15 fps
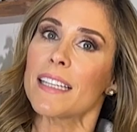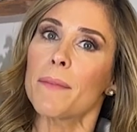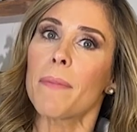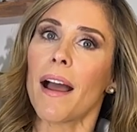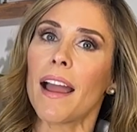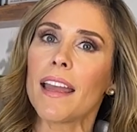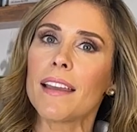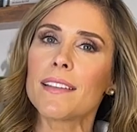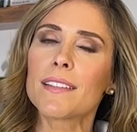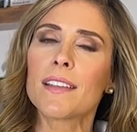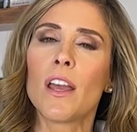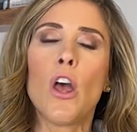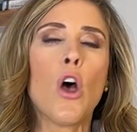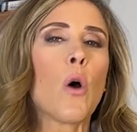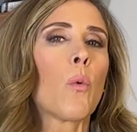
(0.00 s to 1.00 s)
bias
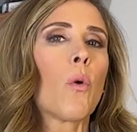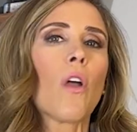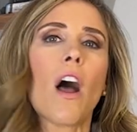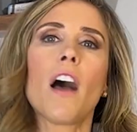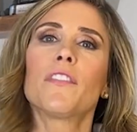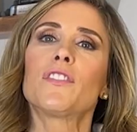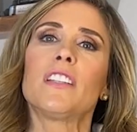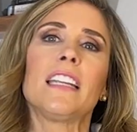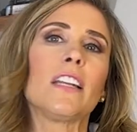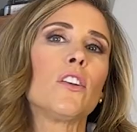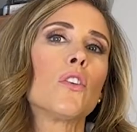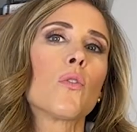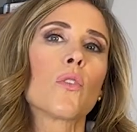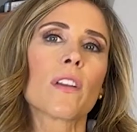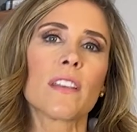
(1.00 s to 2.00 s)
will often
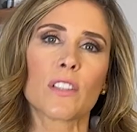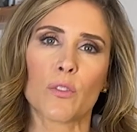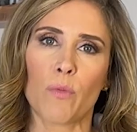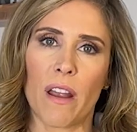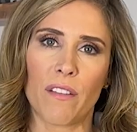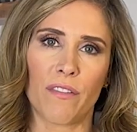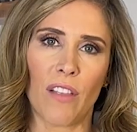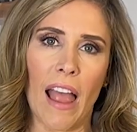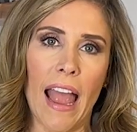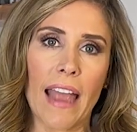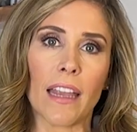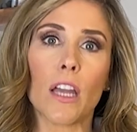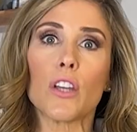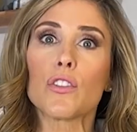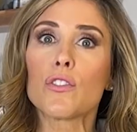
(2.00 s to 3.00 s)
ignore this red
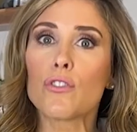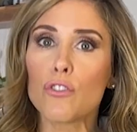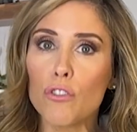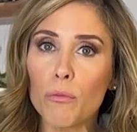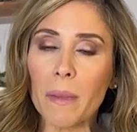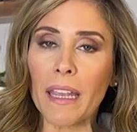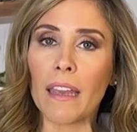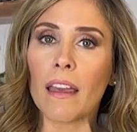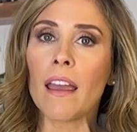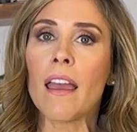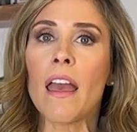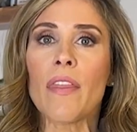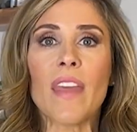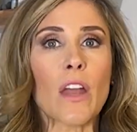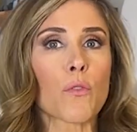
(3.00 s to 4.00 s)
flag, assuming
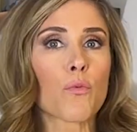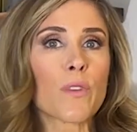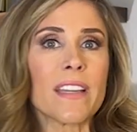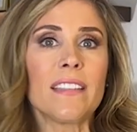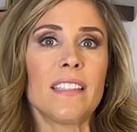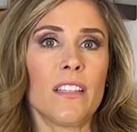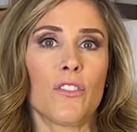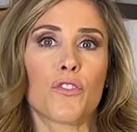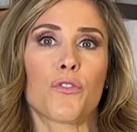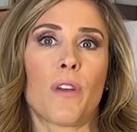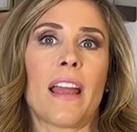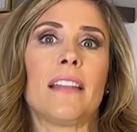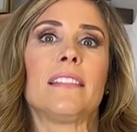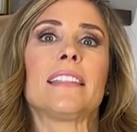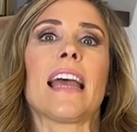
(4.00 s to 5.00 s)
that recent
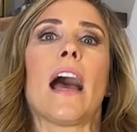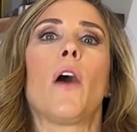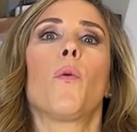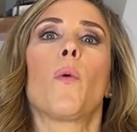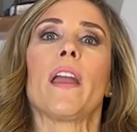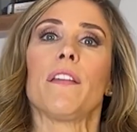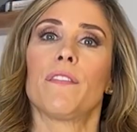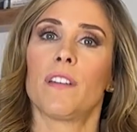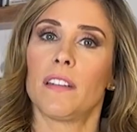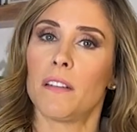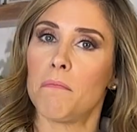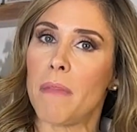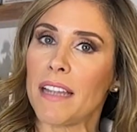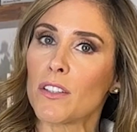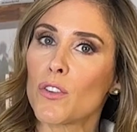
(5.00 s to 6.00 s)
trends outweigh
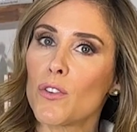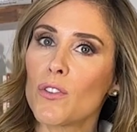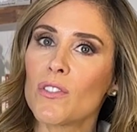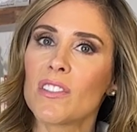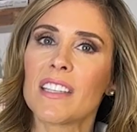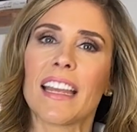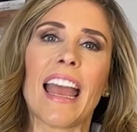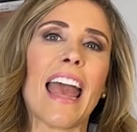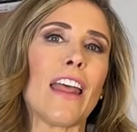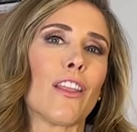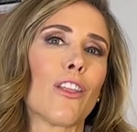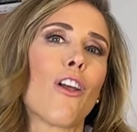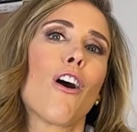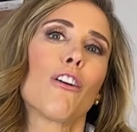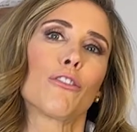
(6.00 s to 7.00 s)
fundamentals and
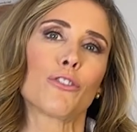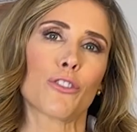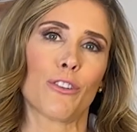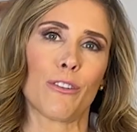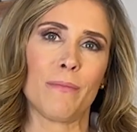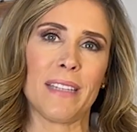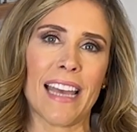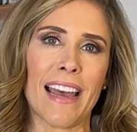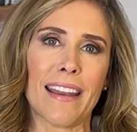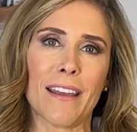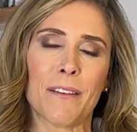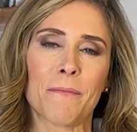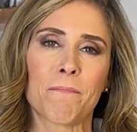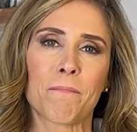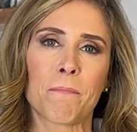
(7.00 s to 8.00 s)
long-term
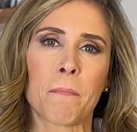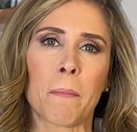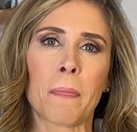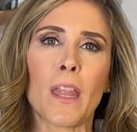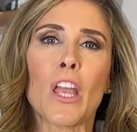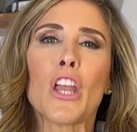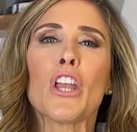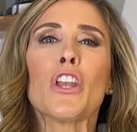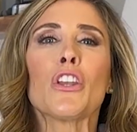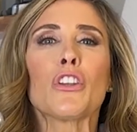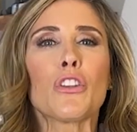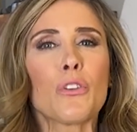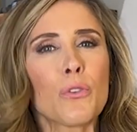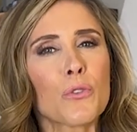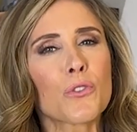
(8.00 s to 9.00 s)
data.
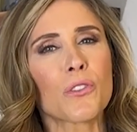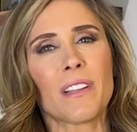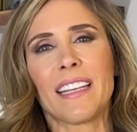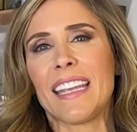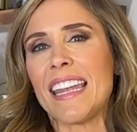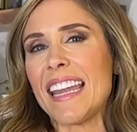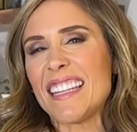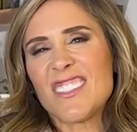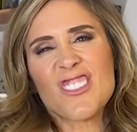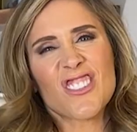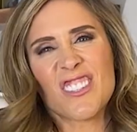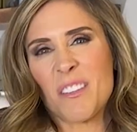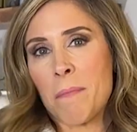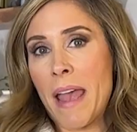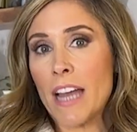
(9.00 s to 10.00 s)
Usually, it's
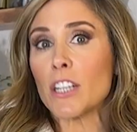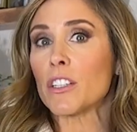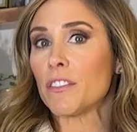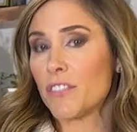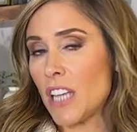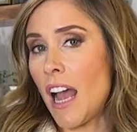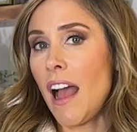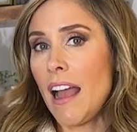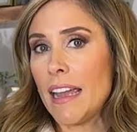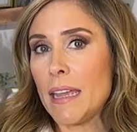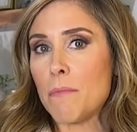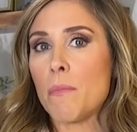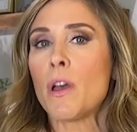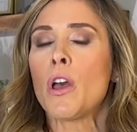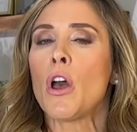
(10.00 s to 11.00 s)
just a matter of
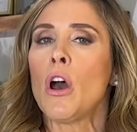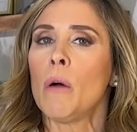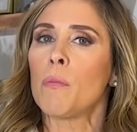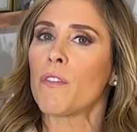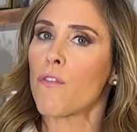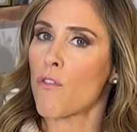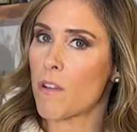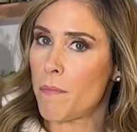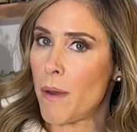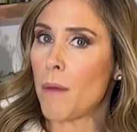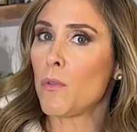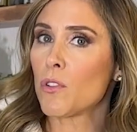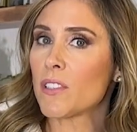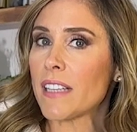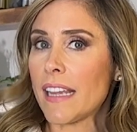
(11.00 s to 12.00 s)
time before
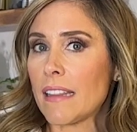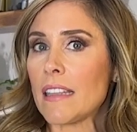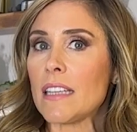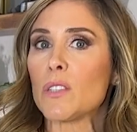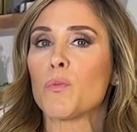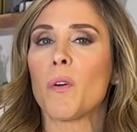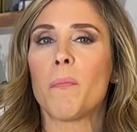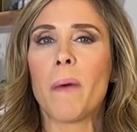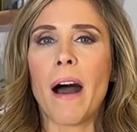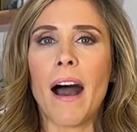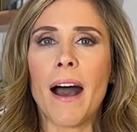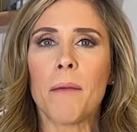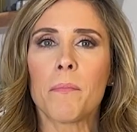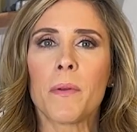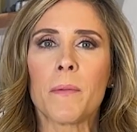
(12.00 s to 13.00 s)
bubbles like these will
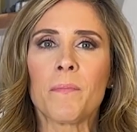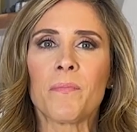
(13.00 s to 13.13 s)
pop